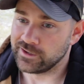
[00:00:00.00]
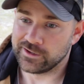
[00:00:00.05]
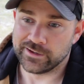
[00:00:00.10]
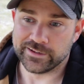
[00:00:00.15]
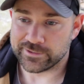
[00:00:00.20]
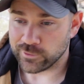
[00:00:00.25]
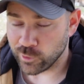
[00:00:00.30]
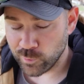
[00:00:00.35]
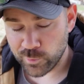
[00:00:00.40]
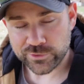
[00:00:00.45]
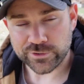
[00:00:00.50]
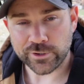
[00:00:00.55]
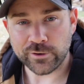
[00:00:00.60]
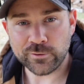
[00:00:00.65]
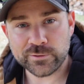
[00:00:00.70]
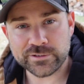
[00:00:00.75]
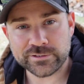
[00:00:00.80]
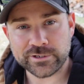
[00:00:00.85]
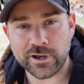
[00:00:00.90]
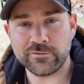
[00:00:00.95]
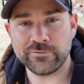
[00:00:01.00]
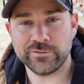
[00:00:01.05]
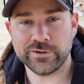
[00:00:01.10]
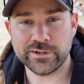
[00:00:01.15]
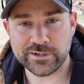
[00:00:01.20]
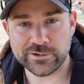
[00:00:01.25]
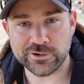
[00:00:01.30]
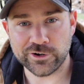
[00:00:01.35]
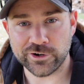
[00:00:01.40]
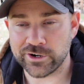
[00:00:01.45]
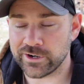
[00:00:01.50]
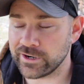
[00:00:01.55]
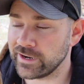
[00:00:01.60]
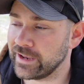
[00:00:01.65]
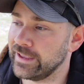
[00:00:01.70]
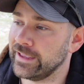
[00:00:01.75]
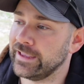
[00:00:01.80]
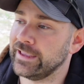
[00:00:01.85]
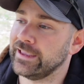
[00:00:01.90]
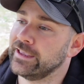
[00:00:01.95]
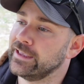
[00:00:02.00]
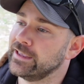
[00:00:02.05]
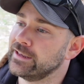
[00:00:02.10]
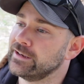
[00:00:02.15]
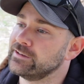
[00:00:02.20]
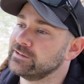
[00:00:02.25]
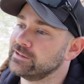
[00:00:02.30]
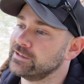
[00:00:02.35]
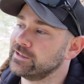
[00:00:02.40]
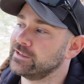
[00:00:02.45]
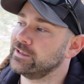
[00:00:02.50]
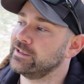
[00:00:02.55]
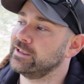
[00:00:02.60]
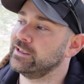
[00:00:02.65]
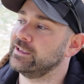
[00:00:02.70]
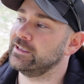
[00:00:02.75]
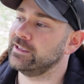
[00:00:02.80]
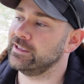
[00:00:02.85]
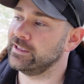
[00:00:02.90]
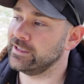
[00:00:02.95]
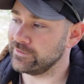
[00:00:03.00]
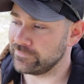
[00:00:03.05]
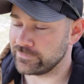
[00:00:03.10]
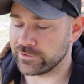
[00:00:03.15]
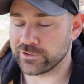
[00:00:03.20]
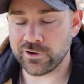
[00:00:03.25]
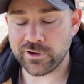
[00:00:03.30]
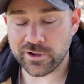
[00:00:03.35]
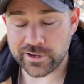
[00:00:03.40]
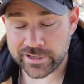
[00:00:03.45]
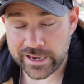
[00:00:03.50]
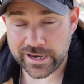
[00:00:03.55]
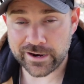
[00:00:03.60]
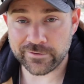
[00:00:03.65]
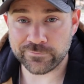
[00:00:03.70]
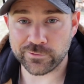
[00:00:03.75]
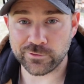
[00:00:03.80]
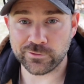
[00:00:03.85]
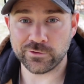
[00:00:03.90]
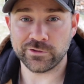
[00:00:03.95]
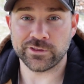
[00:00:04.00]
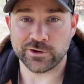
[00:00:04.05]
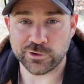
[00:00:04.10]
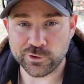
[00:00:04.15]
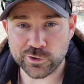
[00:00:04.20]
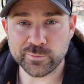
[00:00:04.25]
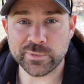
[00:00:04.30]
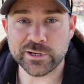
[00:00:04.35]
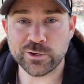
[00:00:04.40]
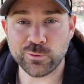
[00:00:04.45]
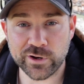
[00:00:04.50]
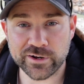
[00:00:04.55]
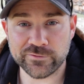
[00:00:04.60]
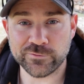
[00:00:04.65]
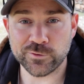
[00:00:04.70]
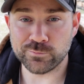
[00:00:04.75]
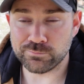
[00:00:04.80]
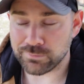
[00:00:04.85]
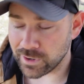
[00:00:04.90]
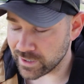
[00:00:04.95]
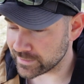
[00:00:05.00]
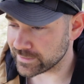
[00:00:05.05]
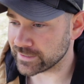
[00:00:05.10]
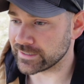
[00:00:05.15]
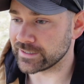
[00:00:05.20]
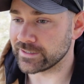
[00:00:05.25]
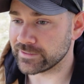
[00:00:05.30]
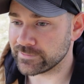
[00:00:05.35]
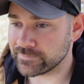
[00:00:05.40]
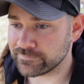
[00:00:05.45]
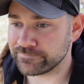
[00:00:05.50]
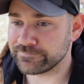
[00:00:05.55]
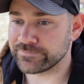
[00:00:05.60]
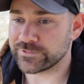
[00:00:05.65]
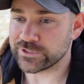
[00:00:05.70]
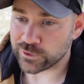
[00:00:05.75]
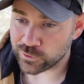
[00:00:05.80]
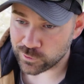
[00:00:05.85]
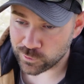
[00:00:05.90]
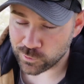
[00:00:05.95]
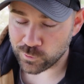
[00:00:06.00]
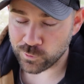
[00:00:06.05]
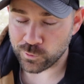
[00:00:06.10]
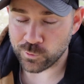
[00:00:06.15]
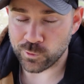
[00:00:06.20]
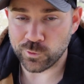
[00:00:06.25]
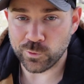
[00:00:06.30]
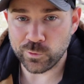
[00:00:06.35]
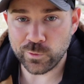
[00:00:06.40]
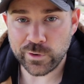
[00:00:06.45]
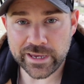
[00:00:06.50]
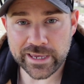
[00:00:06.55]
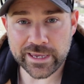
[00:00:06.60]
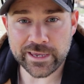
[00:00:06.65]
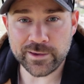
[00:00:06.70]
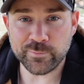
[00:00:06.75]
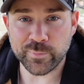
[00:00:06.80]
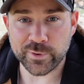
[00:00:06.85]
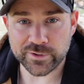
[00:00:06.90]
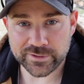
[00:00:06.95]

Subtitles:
It's almost always covered in dirt, and if you're not careful, there could be quite a few bugs in it. So we